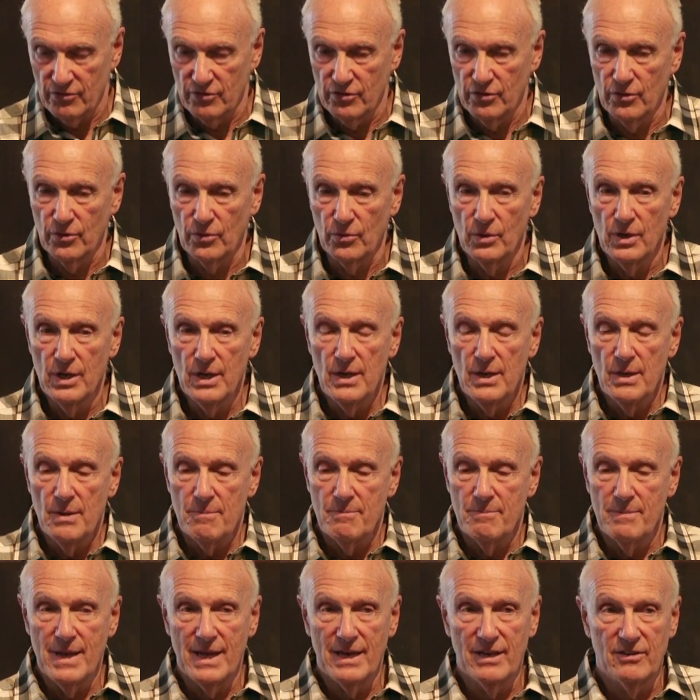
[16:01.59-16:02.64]
to
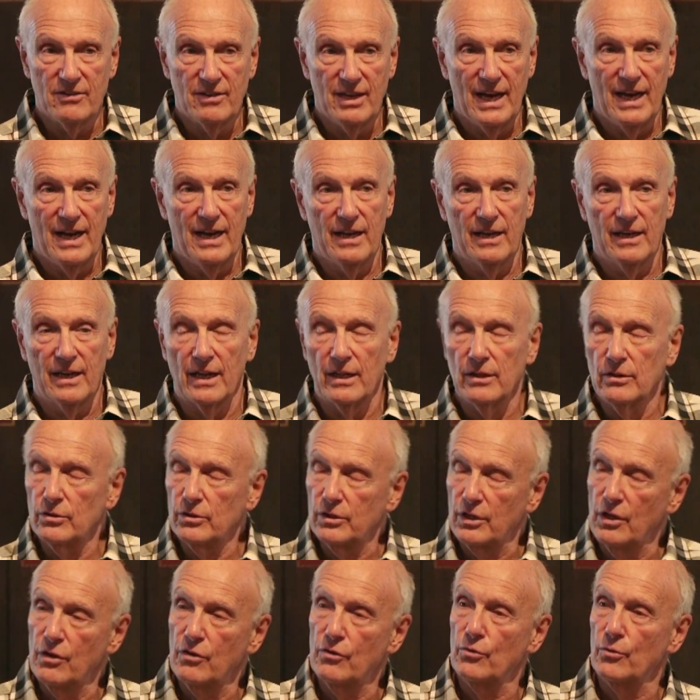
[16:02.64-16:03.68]
meditating and
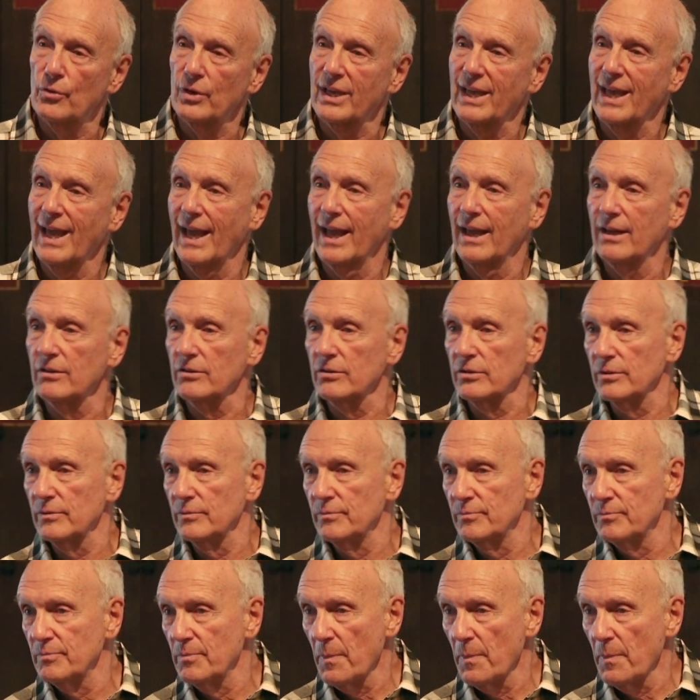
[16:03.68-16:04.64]
looking through a candle.